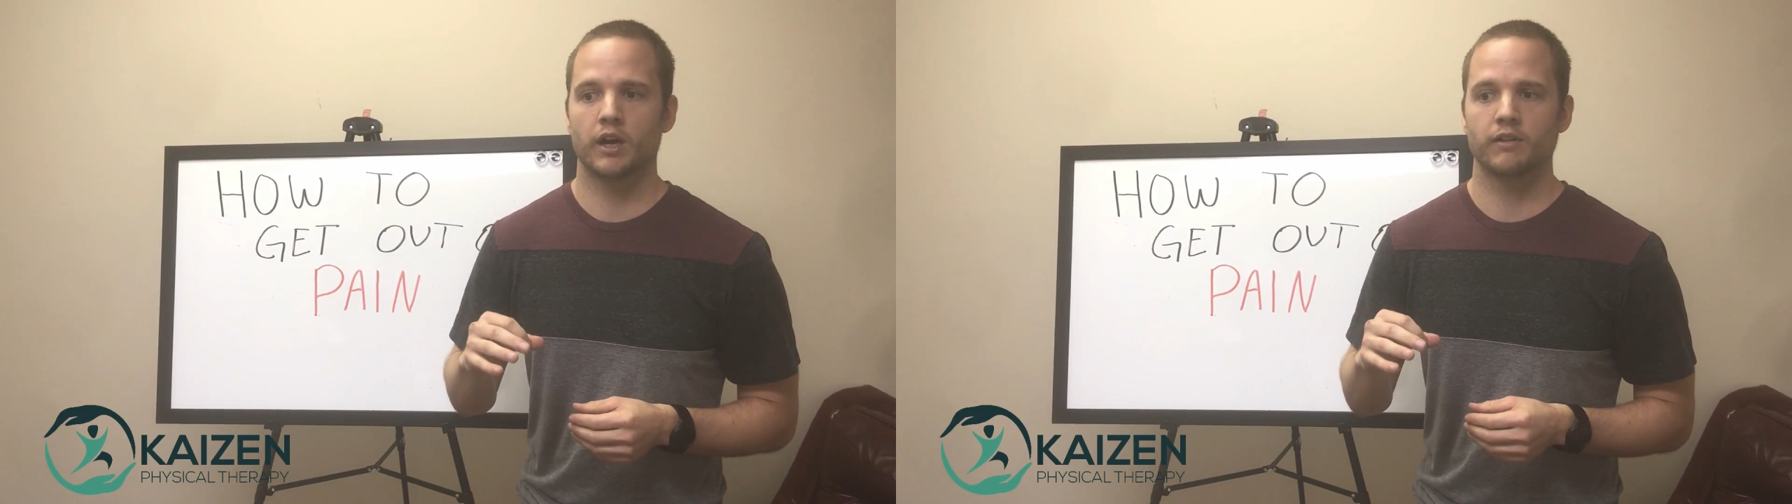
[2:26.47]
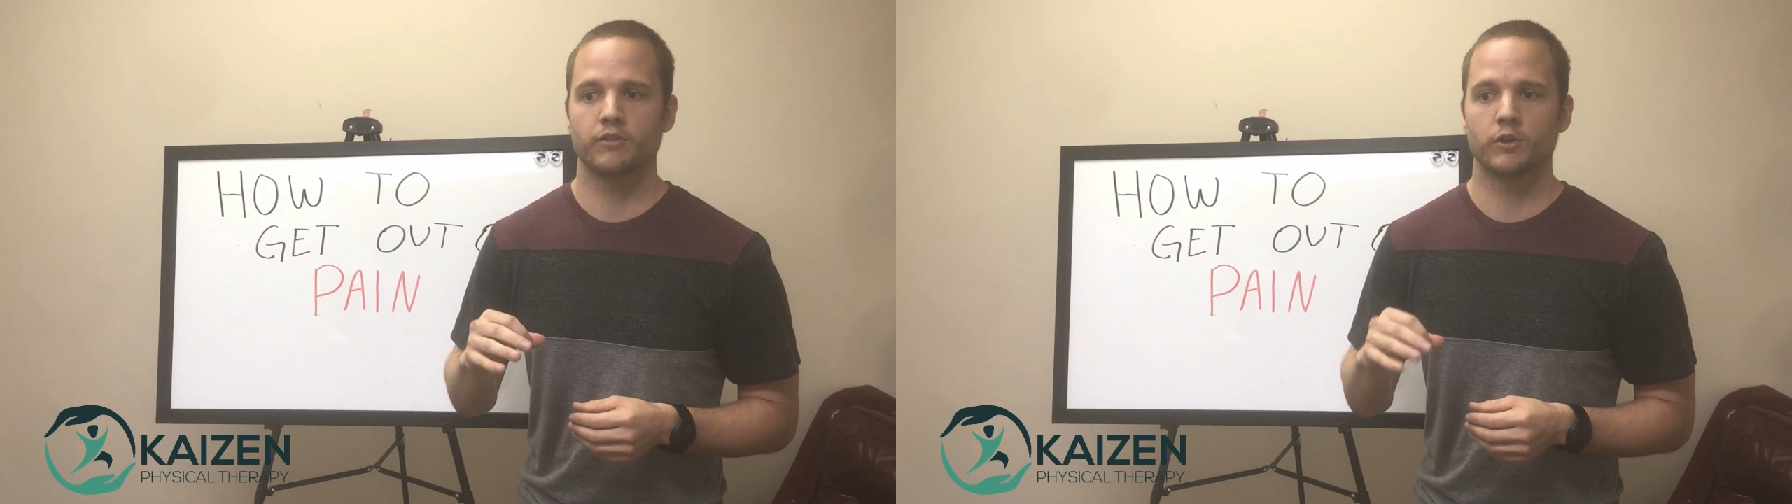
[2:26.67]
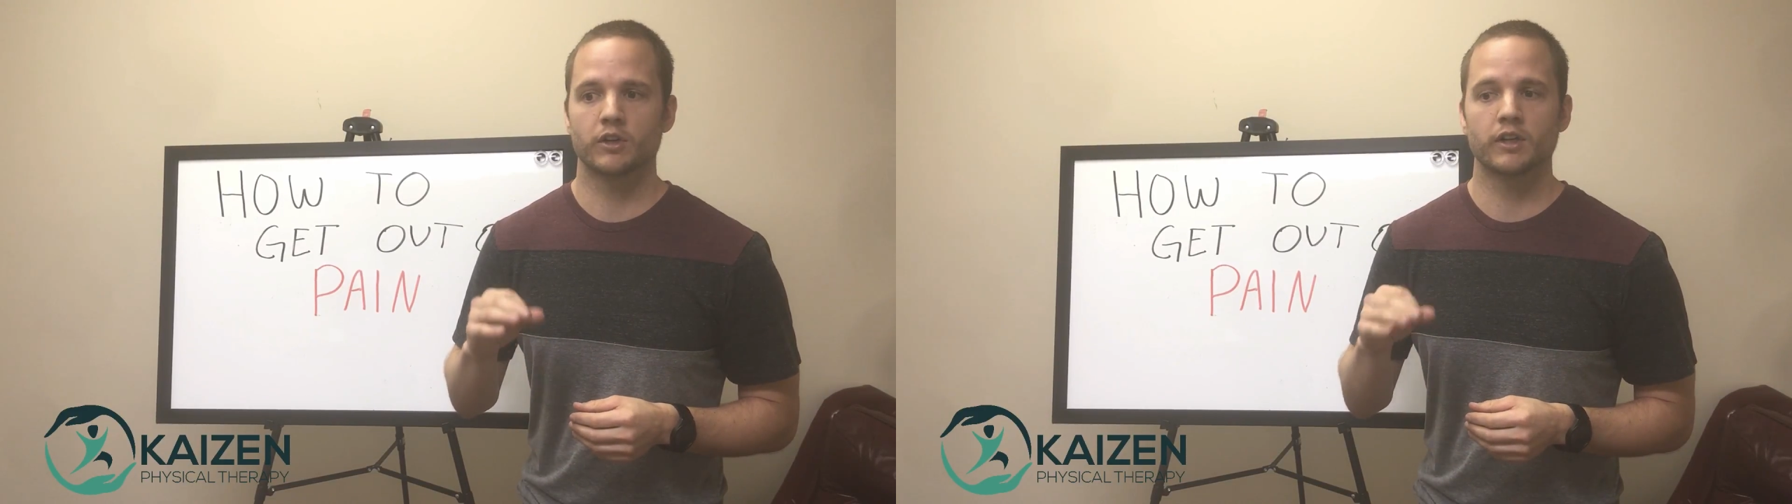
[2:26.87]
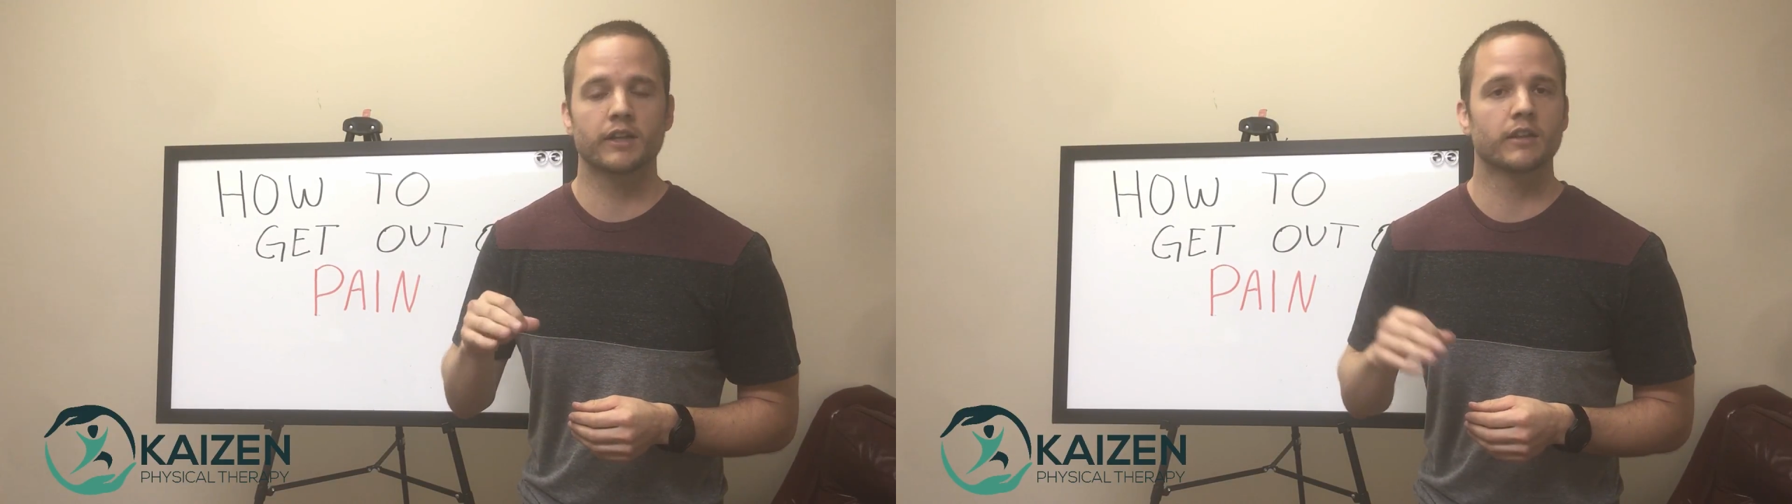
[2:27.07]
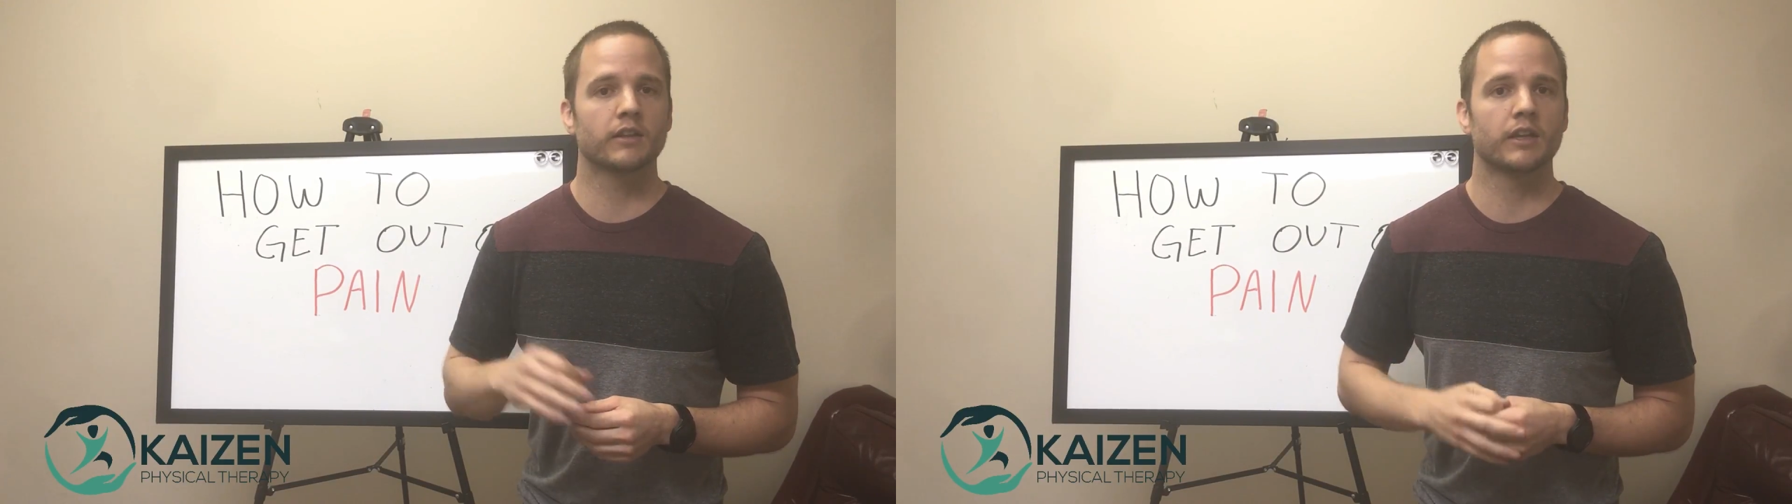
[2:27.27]
if you
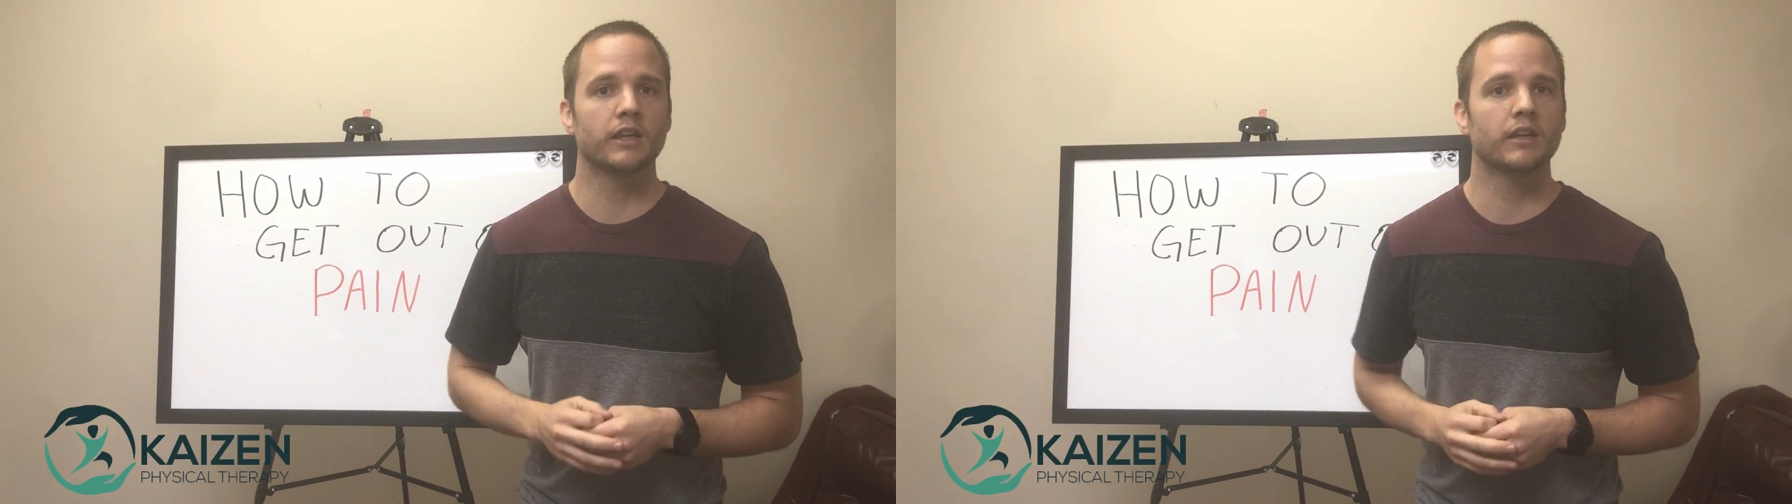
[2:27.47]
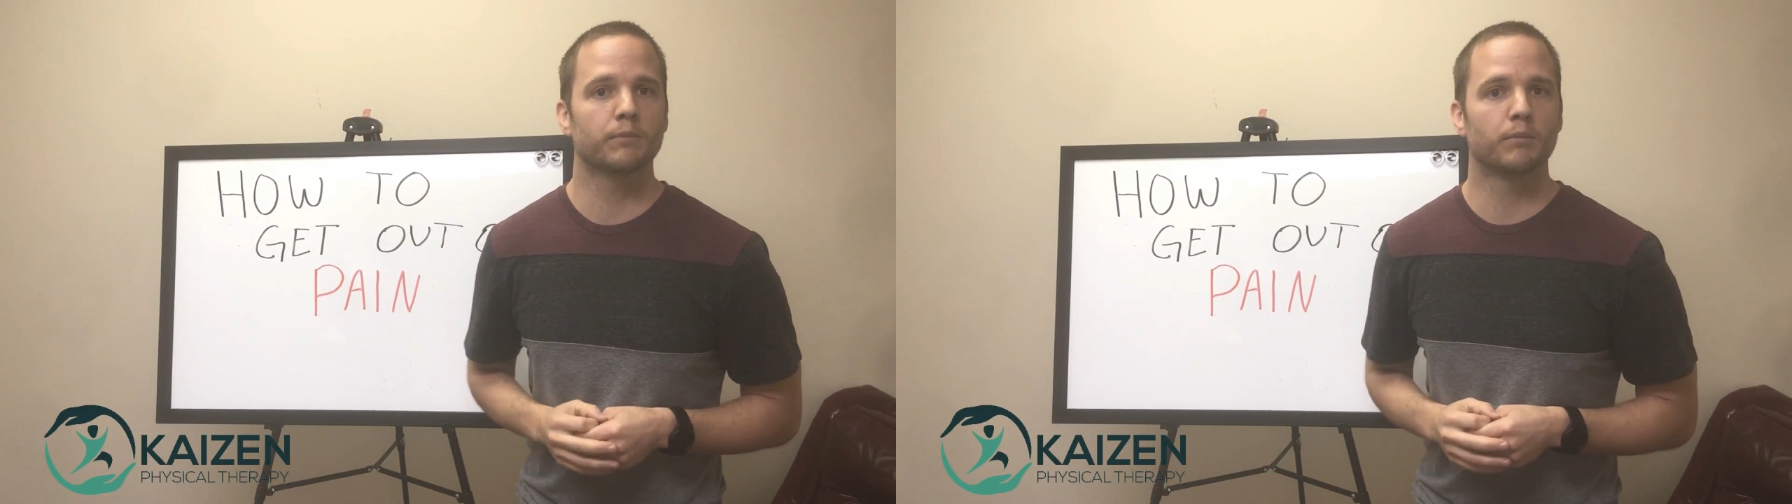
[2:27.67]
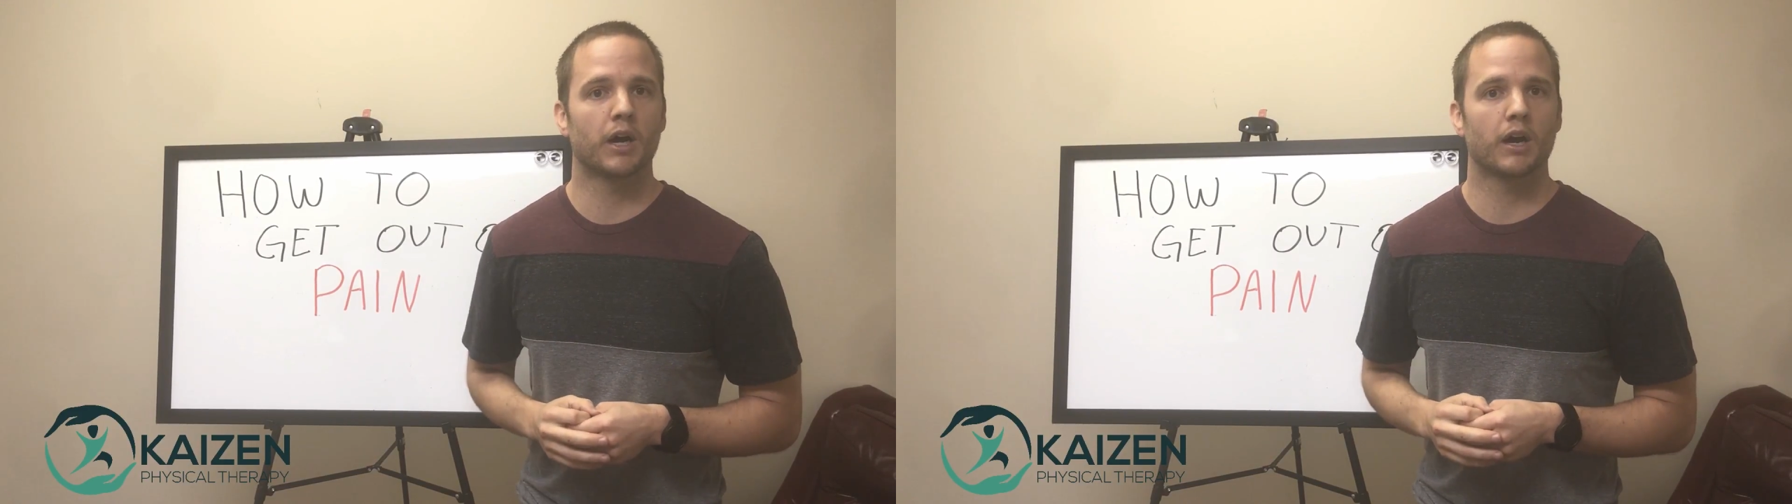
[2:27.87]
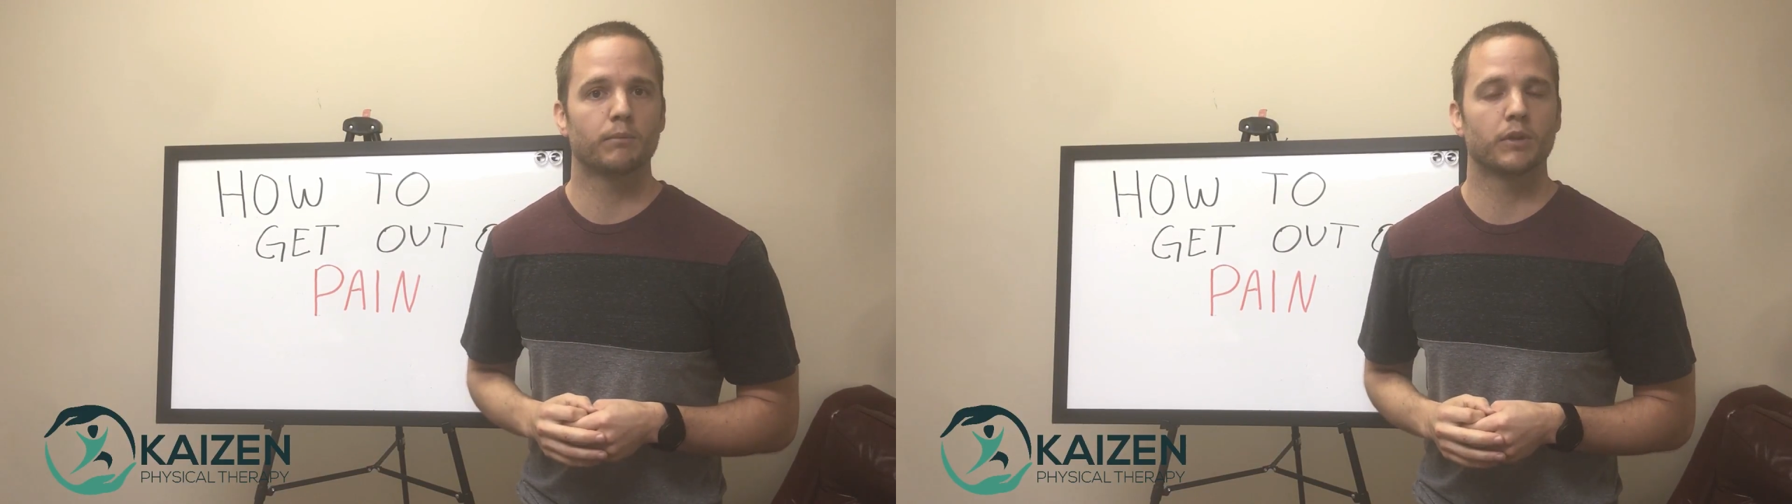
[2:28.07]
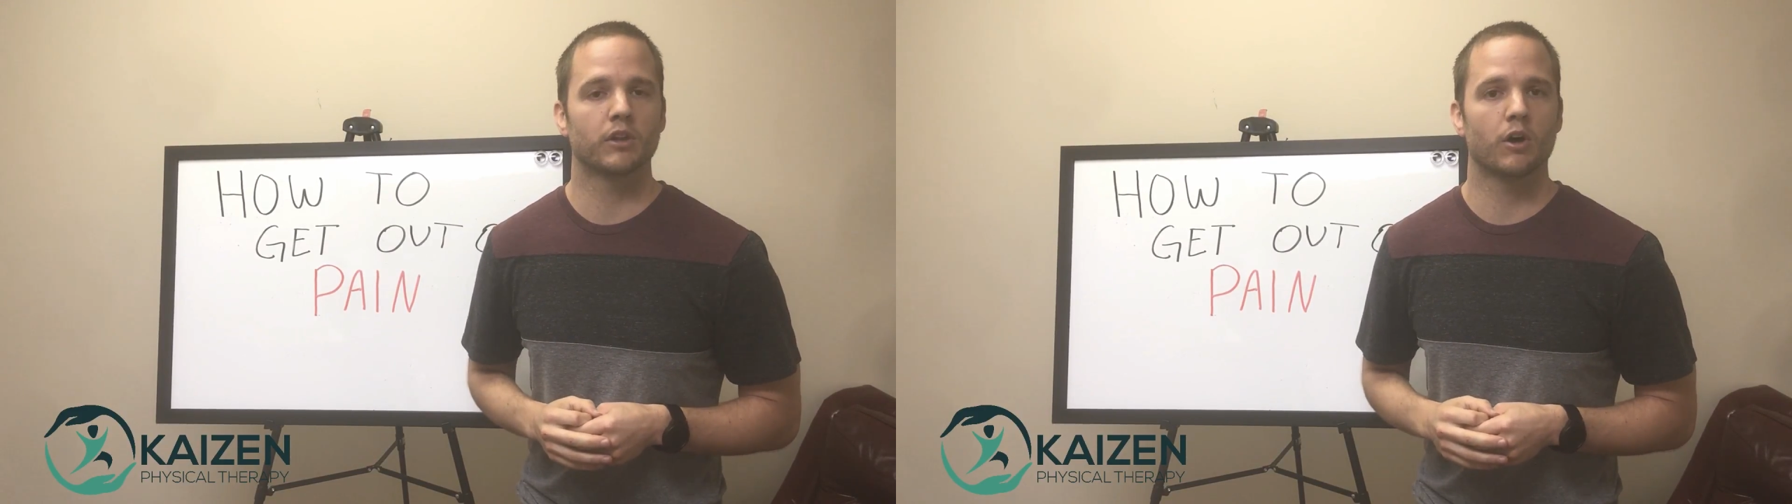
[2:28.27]
click the link
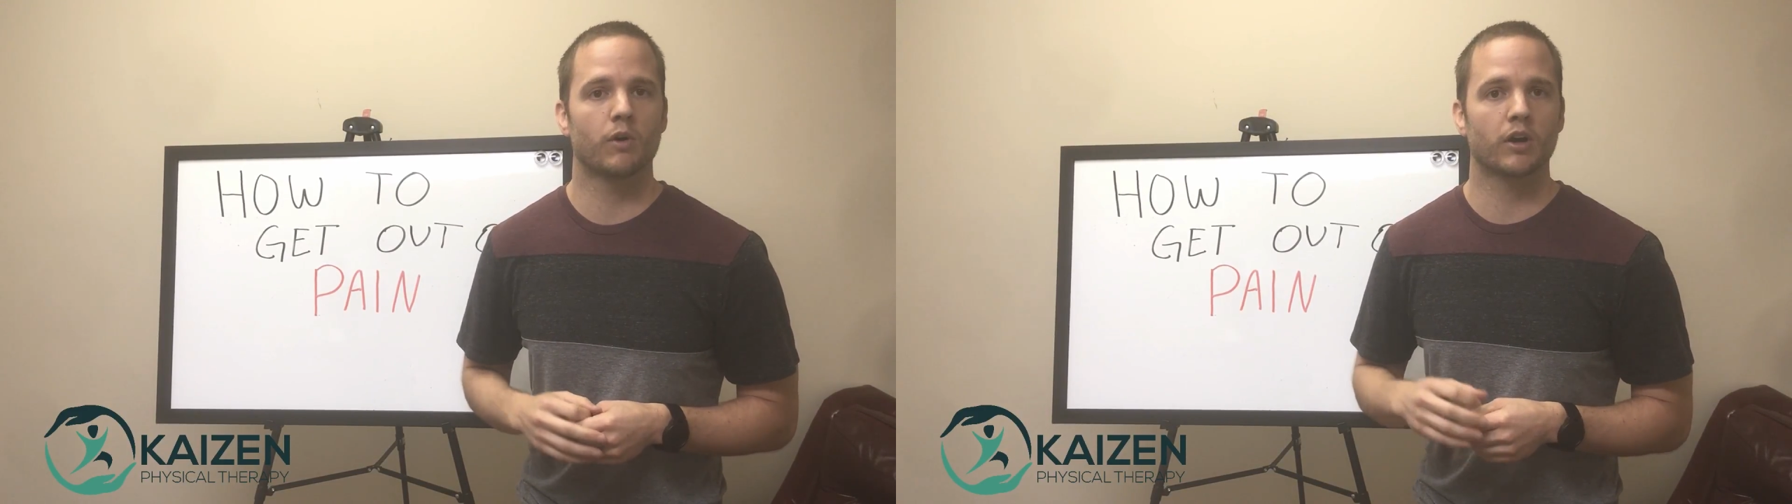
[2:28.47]
below,